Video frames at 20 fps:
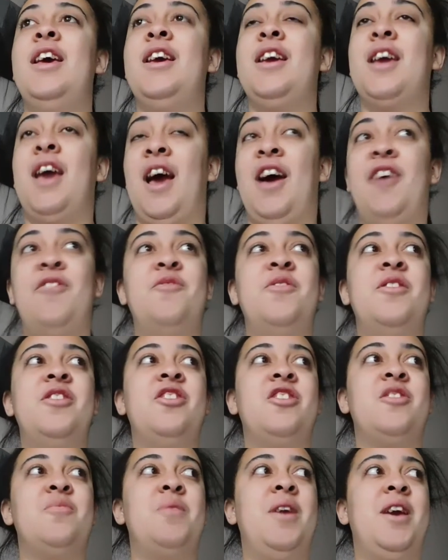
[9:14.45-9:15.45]
Can we
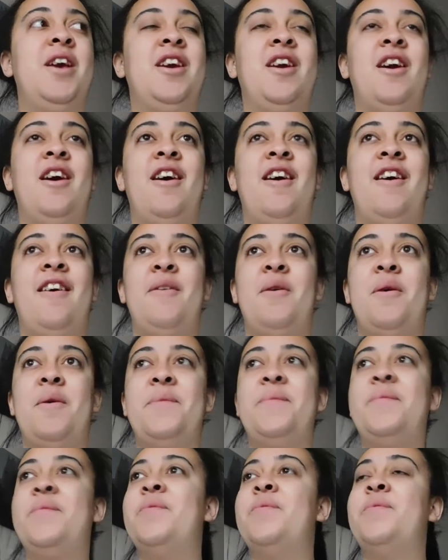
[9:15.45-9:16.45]
just make a
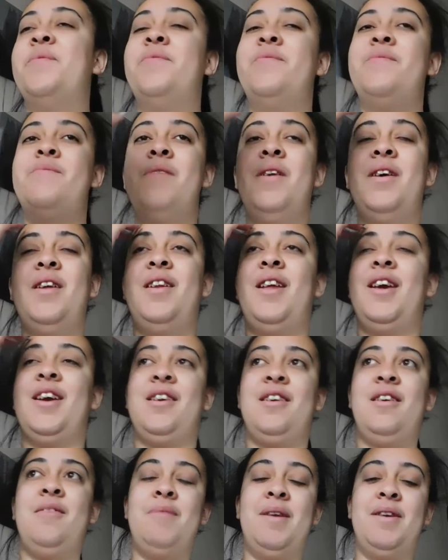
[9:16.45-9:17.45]

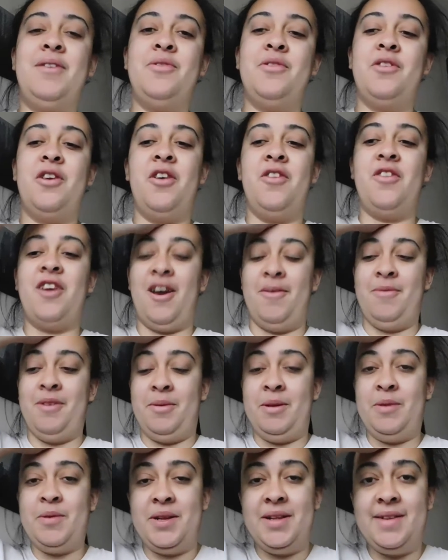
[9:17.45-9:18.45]
mental note that I'm going to
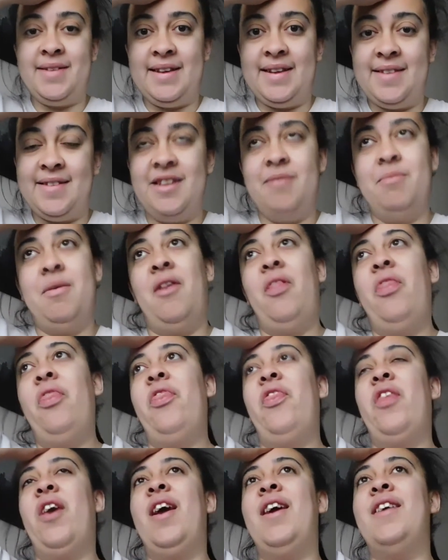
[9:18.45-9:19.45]
be 26 in a
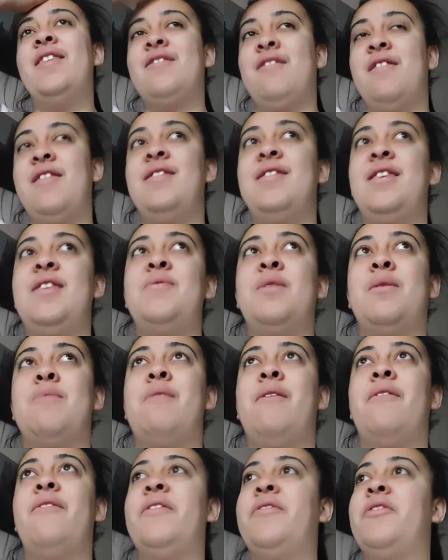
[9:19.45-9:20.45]
month? It's crazy. 1
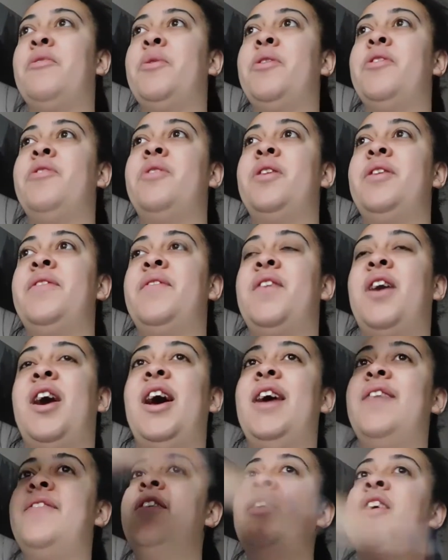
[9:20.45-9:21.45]
month left to be
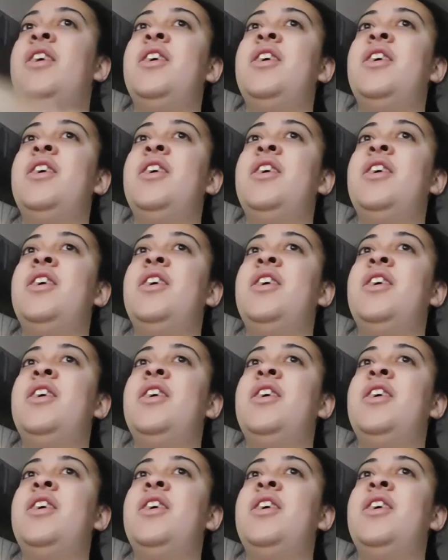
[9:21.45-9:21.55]
25.